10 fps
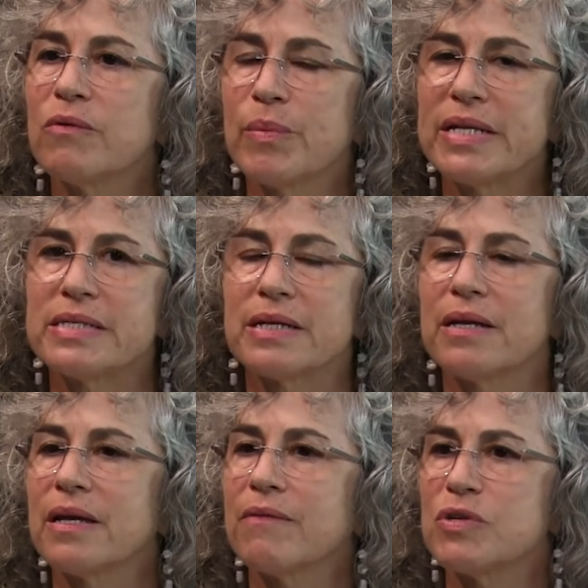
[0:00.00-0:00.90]
remain
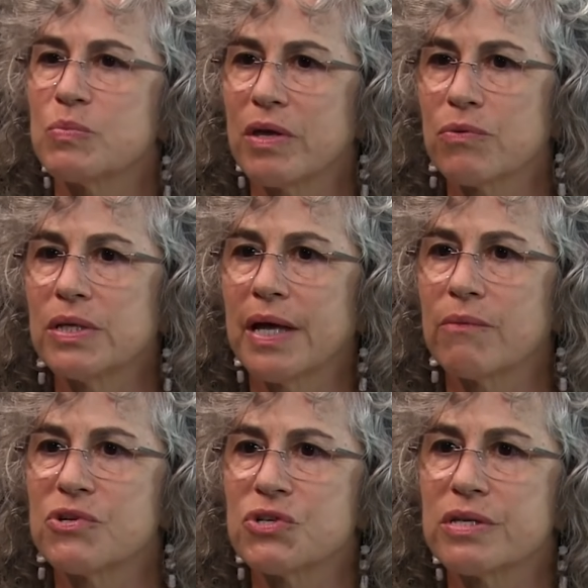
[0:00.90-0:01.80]
standing if you speak three
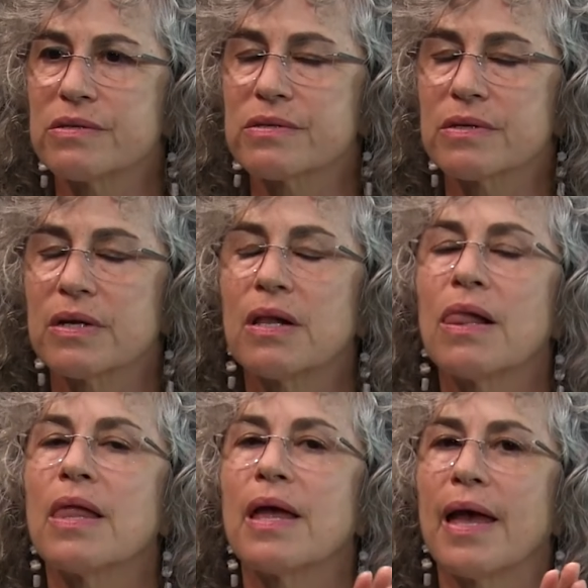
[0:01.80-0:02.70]
languages,
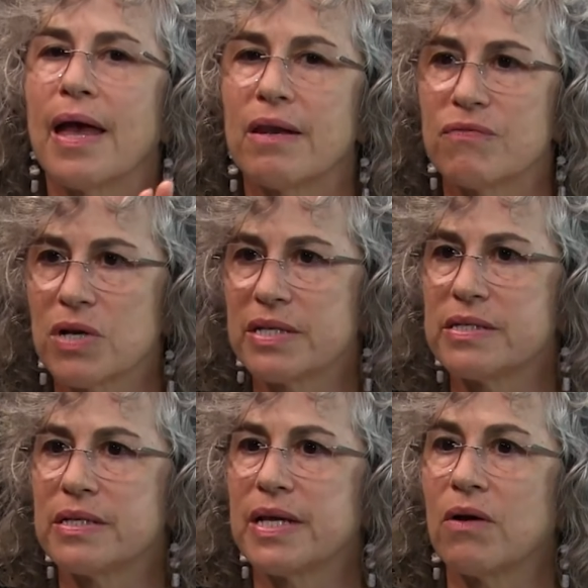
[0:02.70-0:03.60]
and if not,
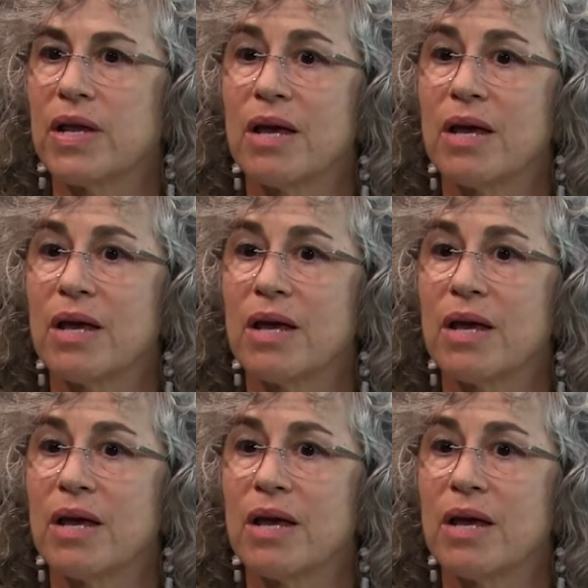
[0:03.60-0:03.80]
sit down.